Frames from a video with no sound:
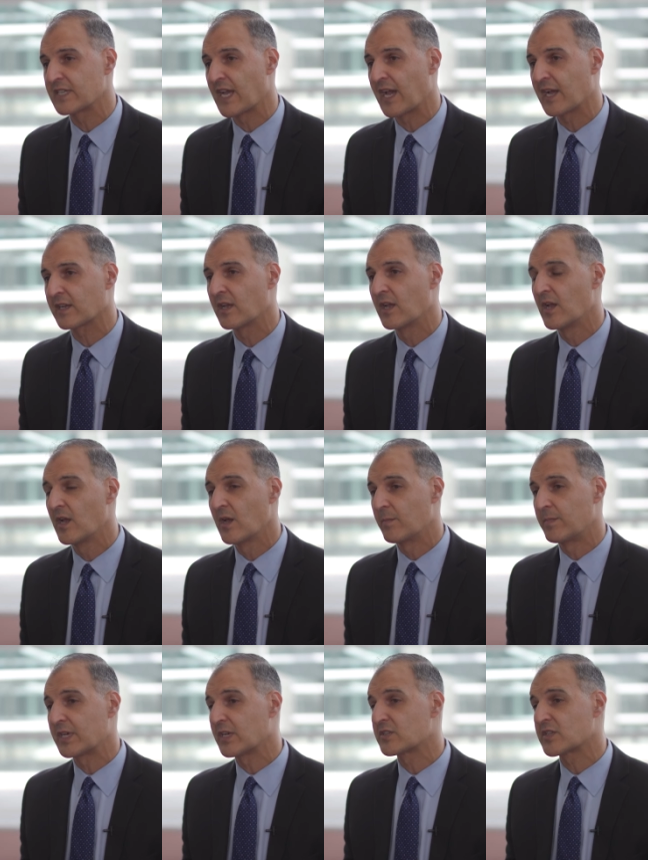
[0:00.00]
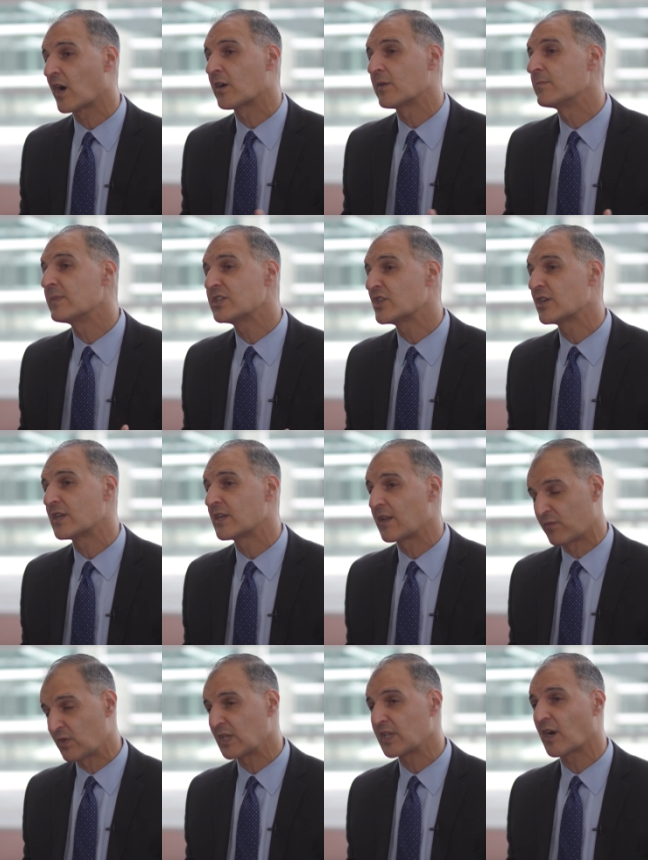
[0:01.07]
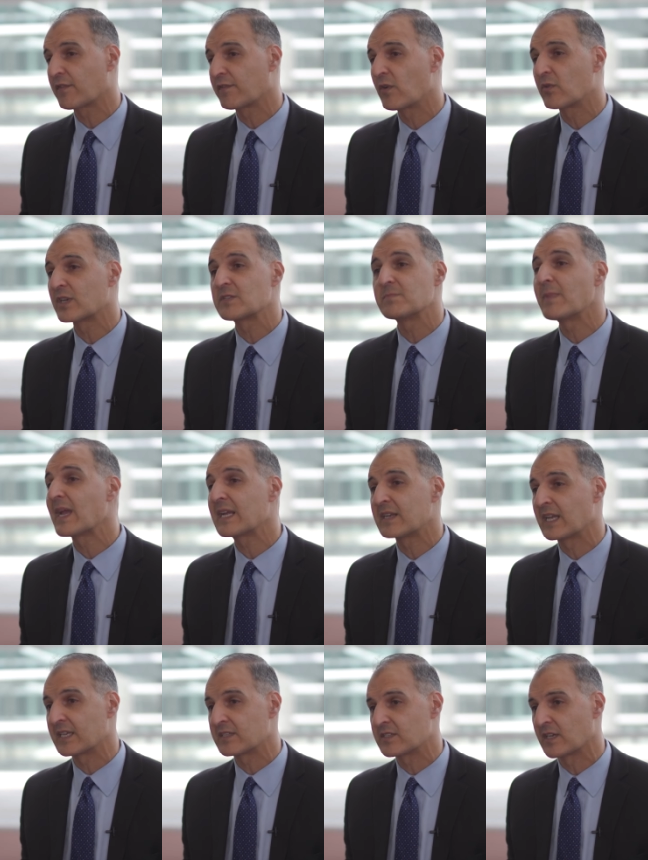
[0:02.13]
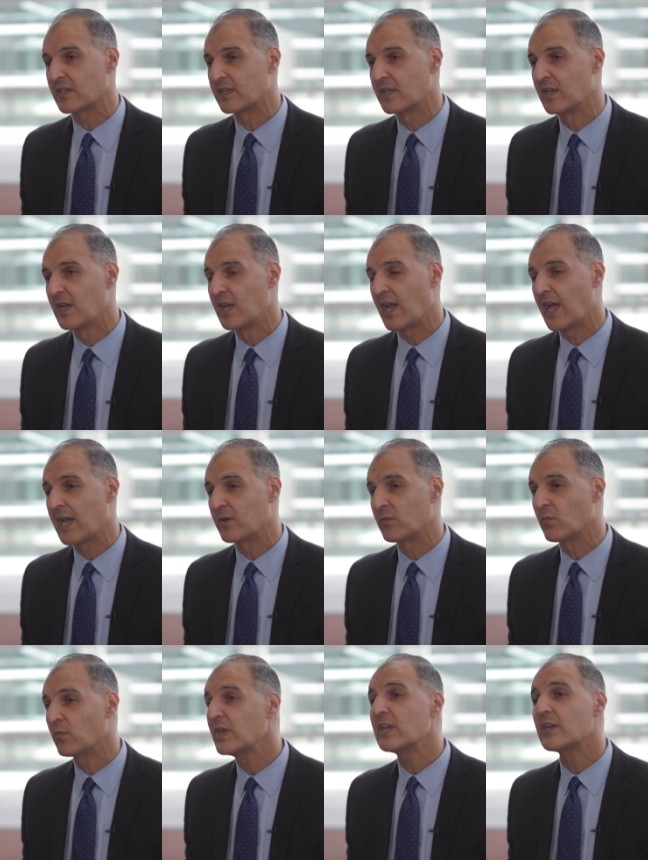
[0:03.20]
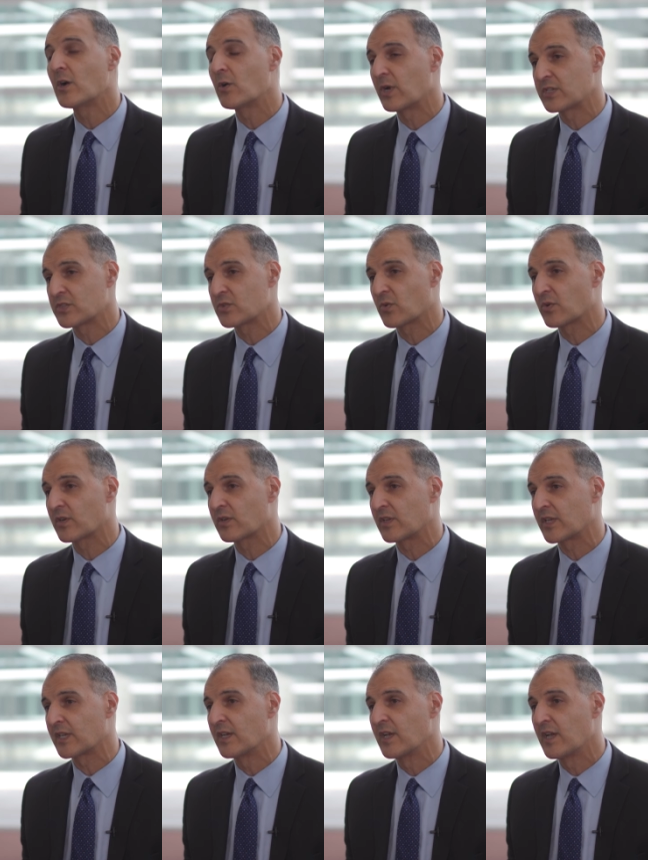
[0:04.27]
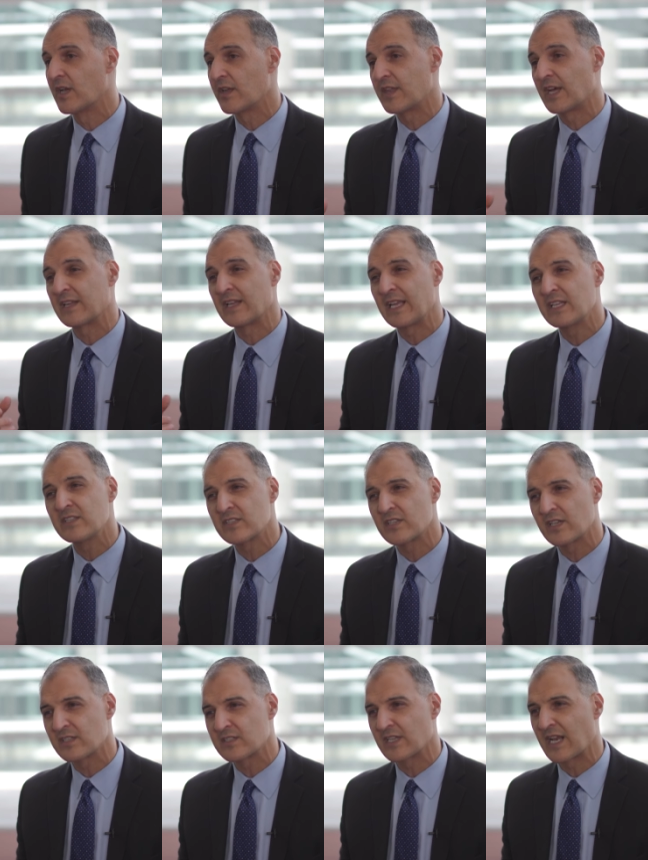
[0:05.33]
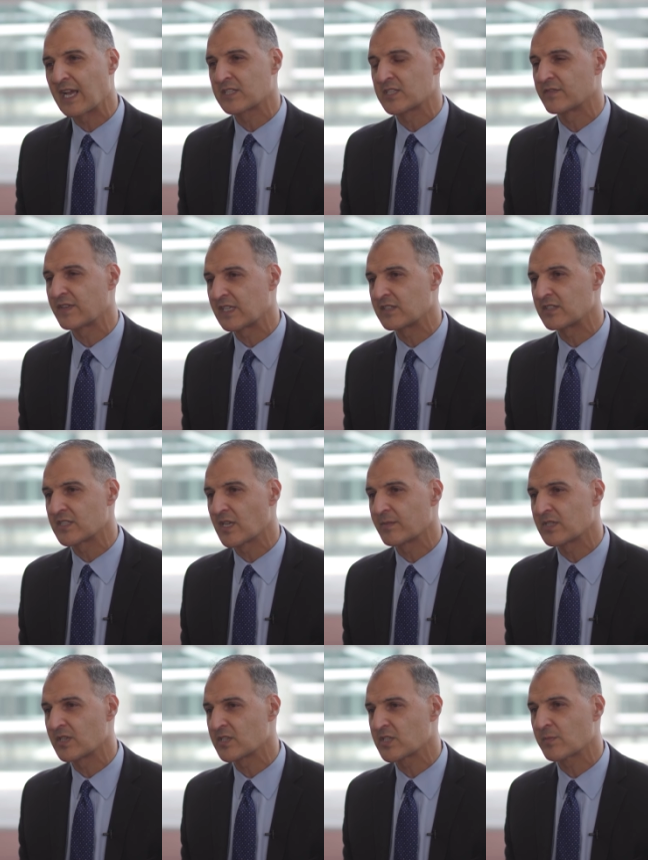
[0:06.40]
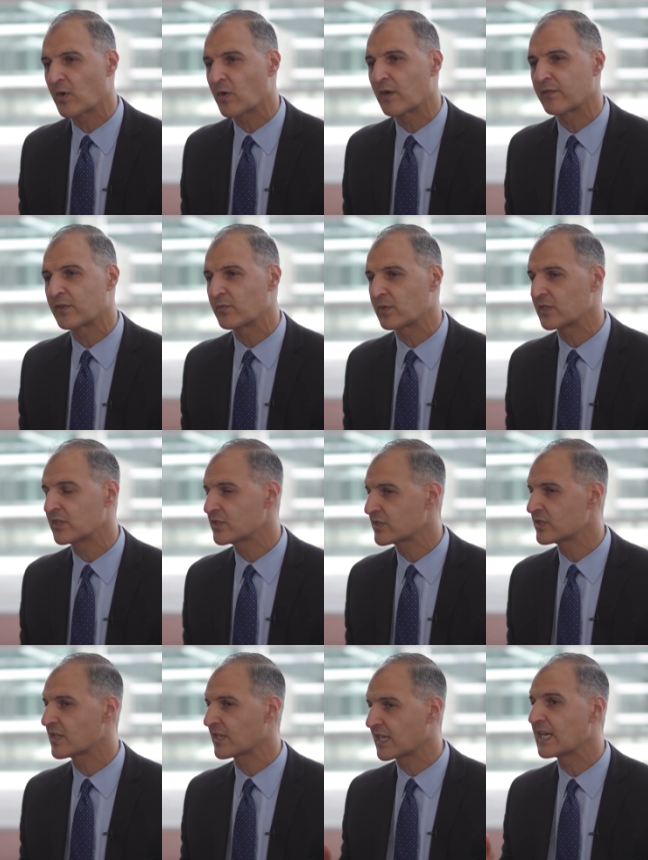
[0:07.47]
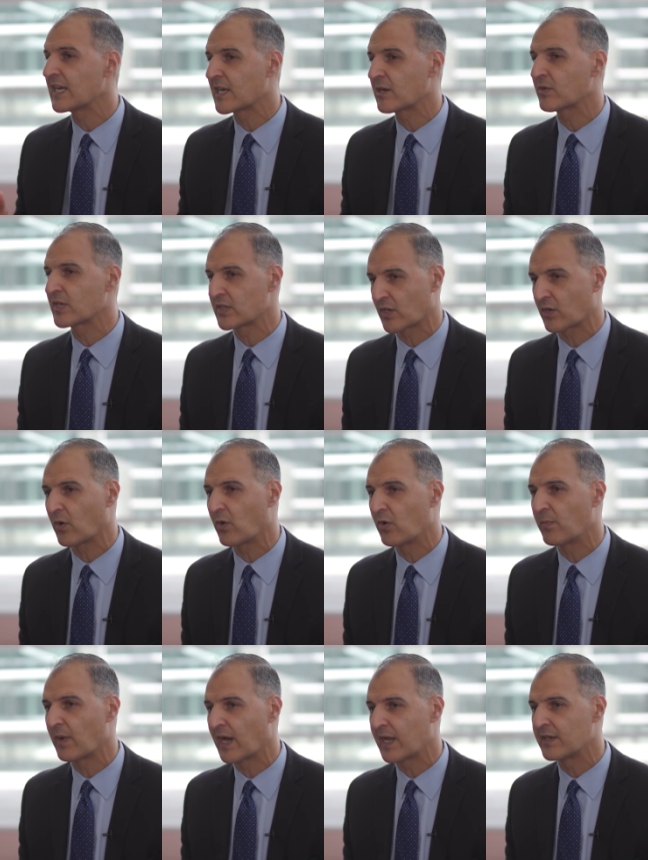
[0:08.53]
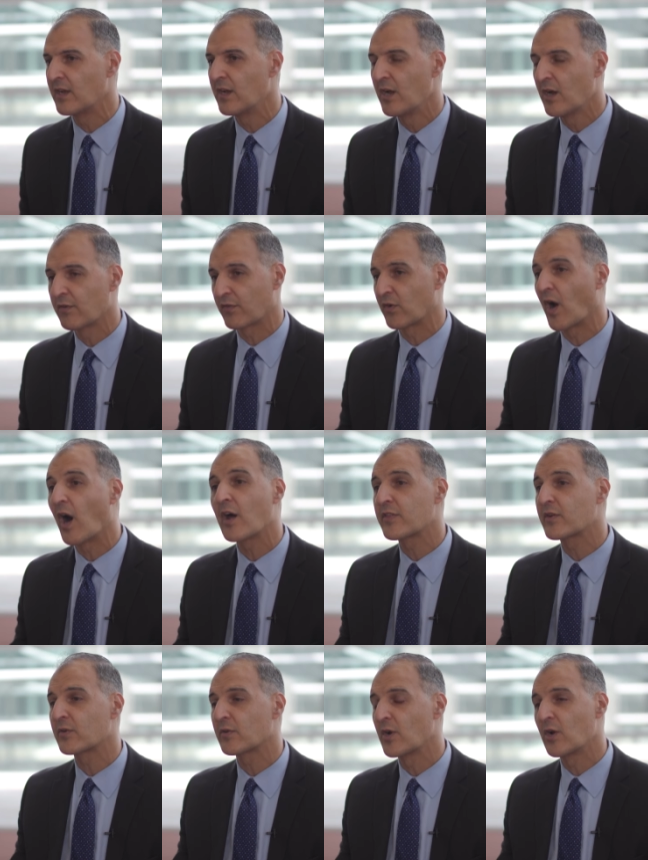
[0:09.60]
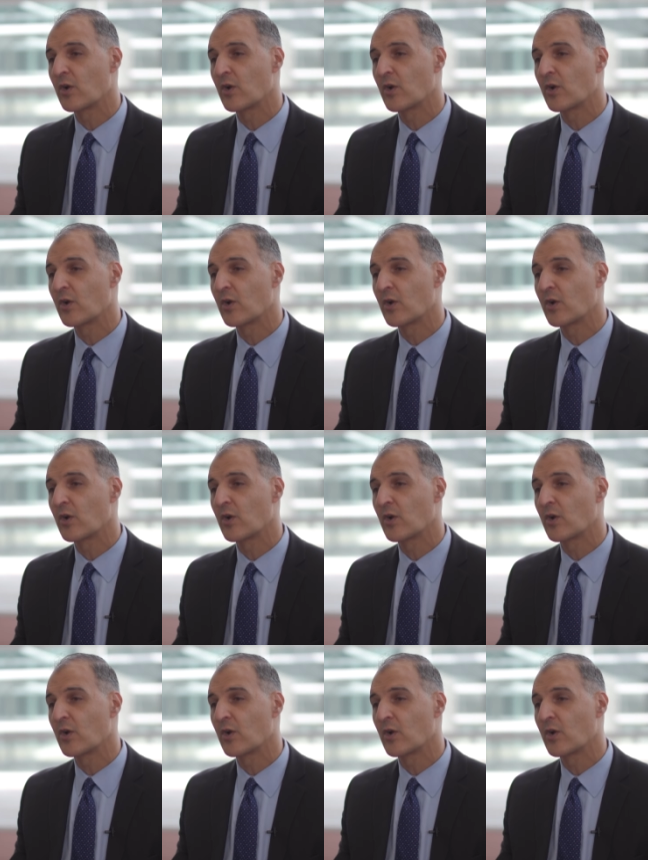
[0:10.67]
attack because our mission and really our focus mandates it. And we know historically that incidents and acts of anti Semitism are often really just the canary in the coal mine for other